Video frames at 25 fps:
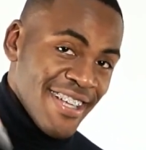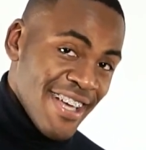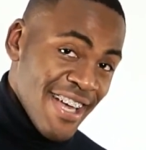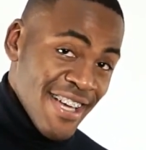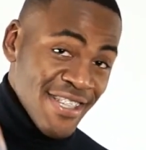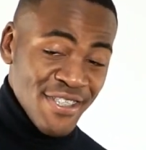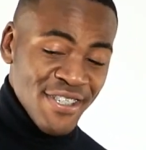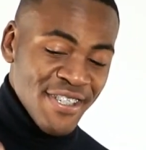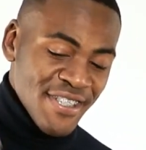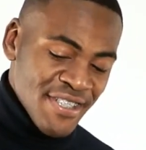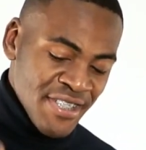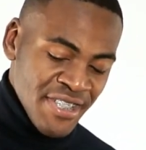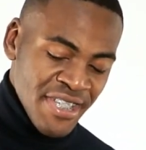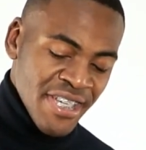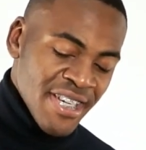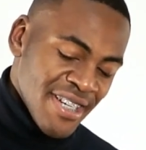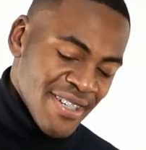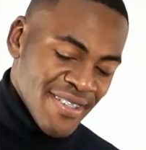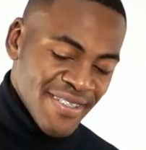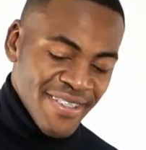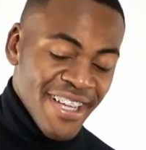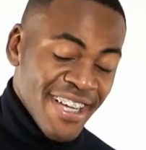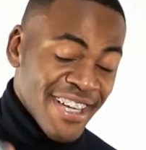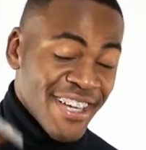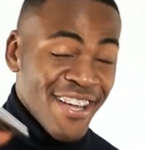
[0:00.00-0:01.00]
As you can see,
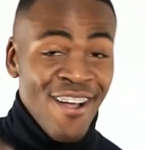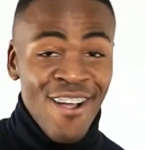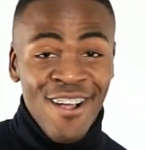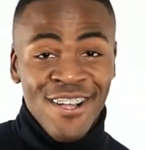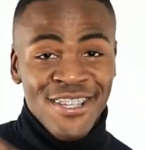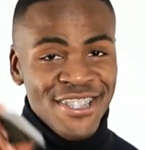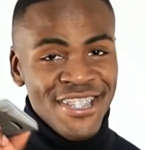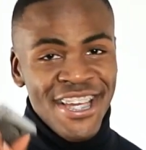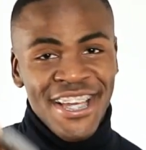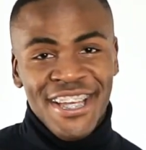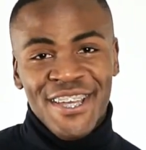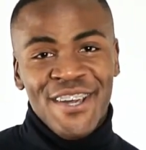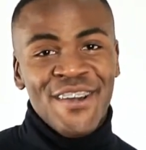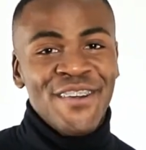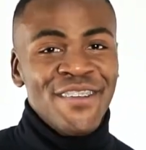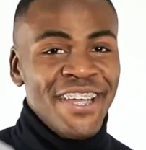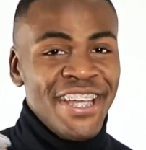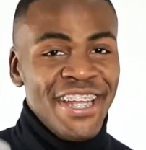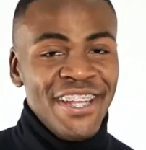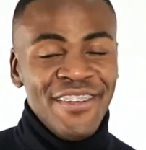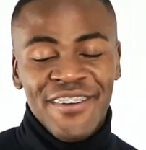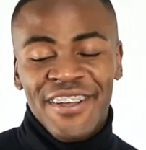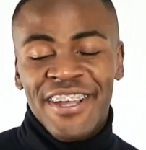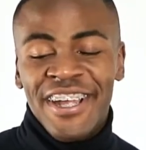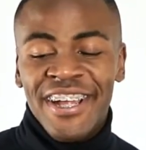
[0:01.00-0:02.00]
that card's not going
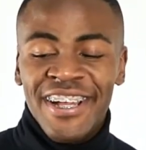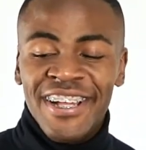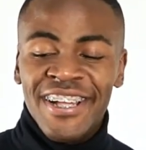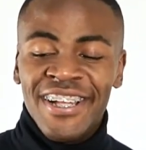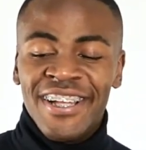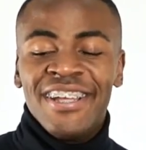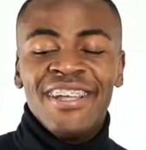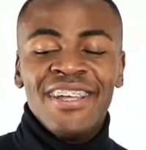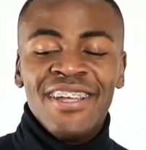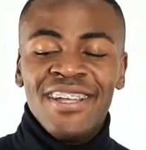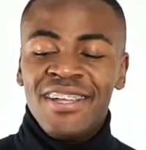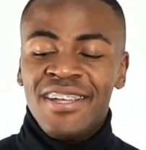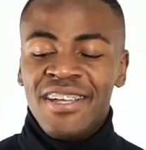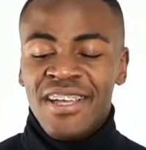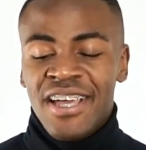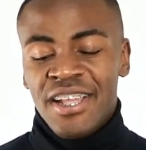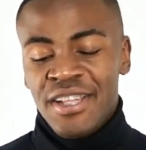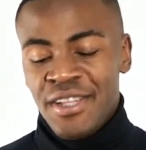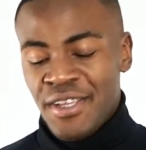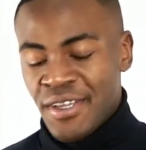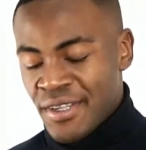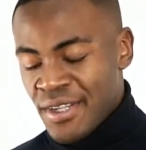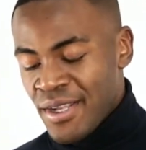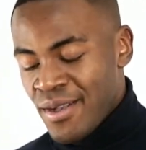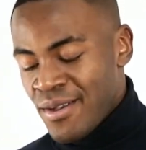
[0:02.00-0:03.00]
anywhere.
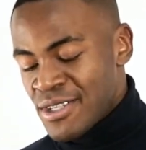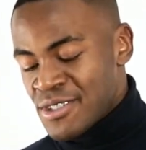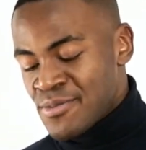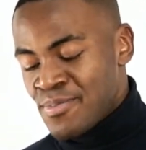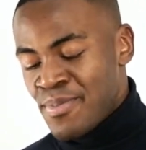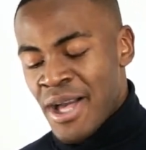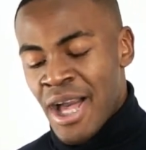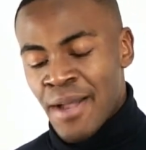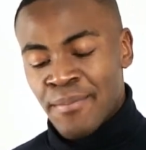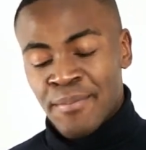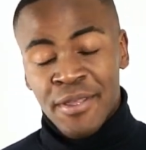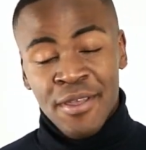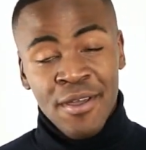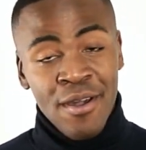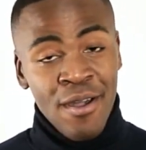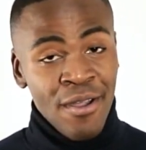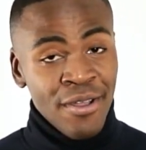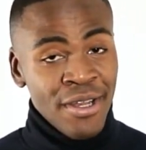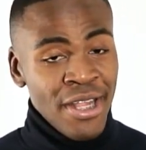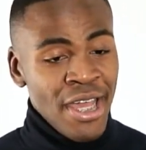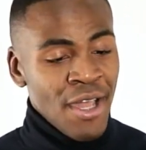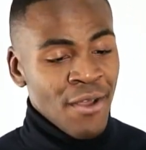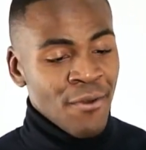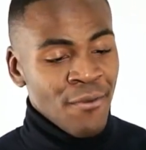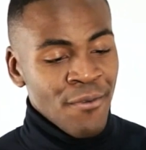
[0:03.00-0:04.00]
And you can always pop the
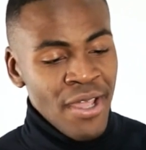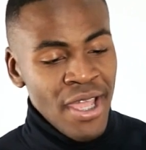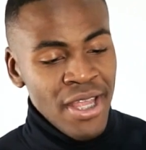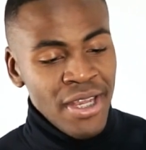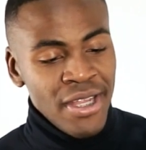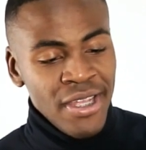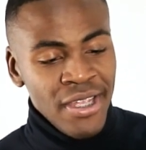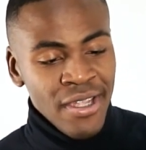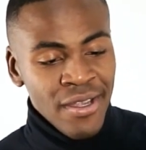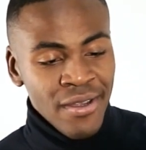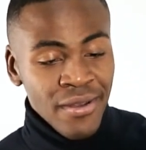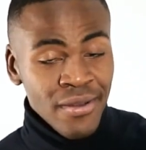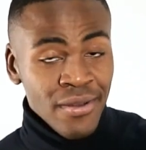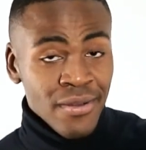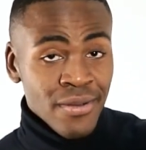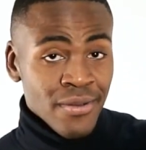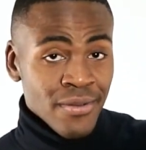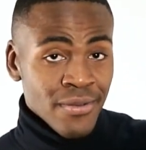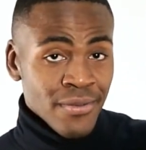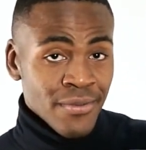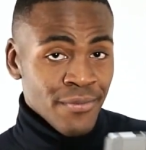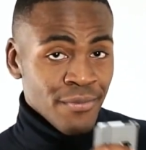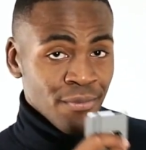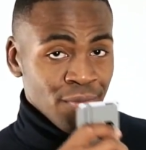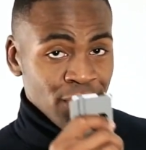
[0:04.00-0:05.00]
card out right here,
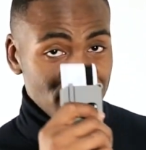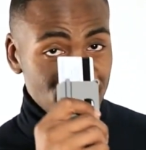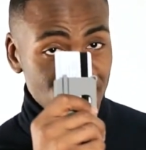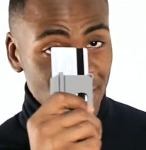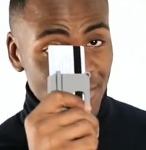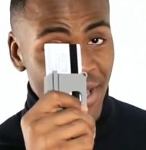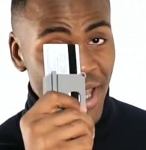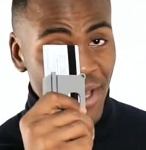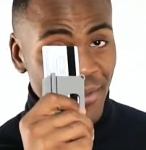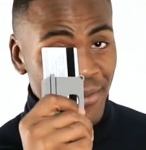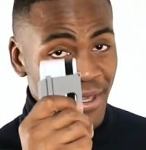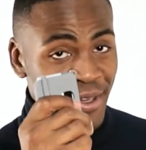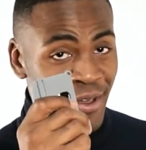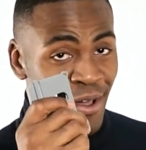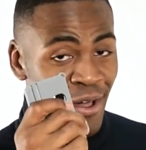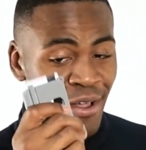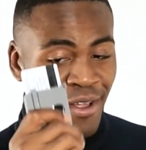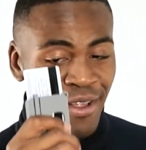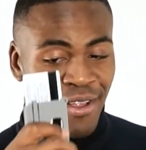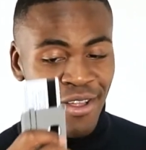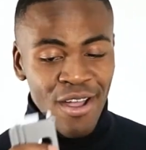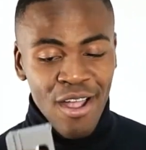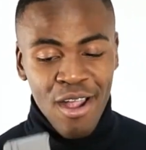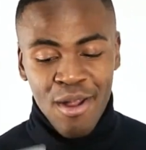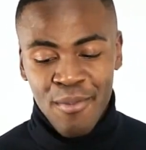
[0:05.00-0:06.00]
which is why we
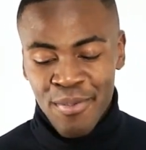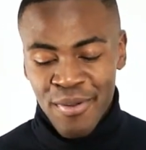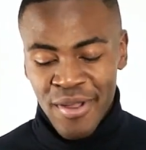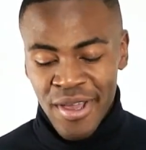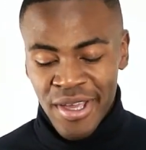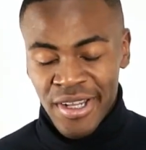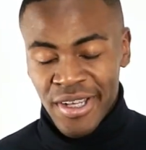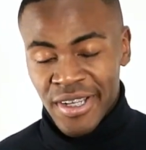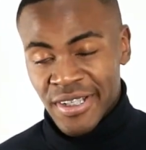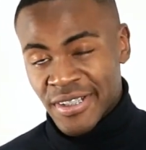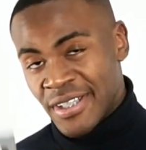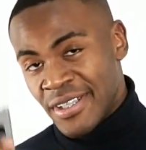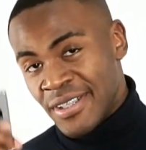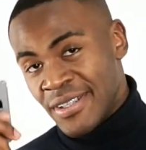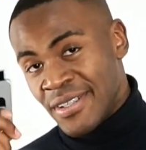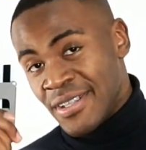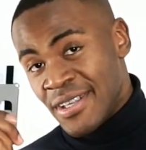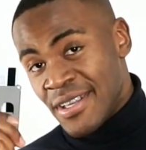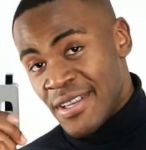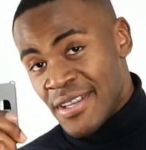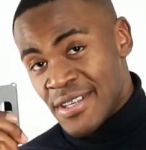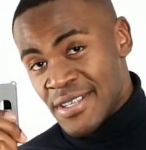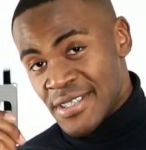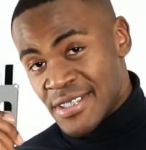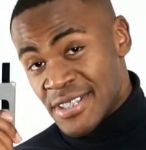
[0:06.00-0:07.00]
call our product
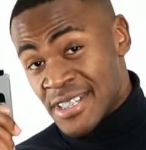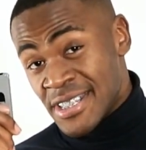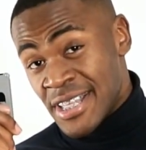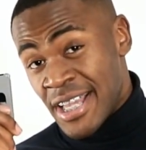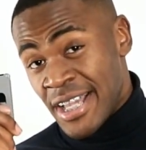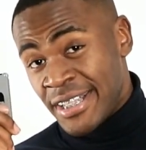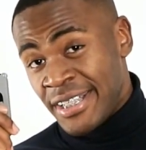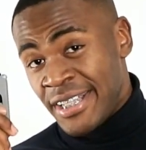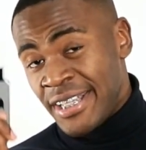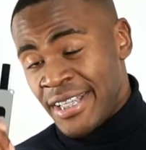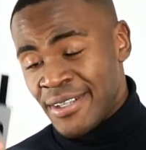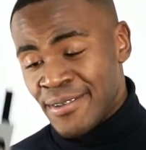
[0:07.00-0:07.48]
SLI-D.